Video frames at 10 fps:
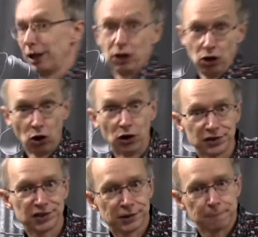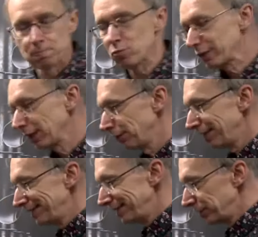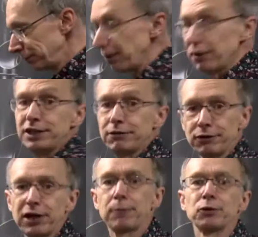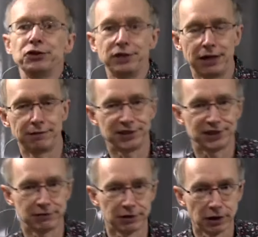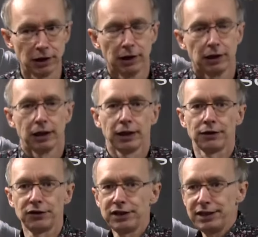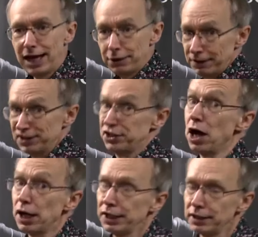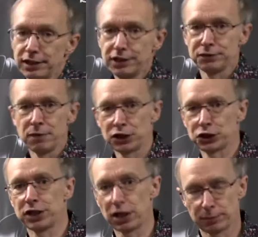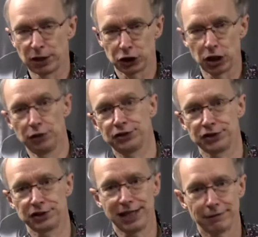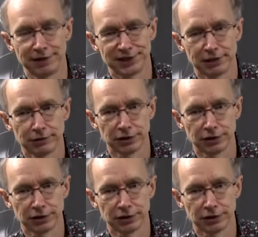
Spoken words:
Lots. This is a very different camera to the FS7. The FX9 is much closer to the FS7.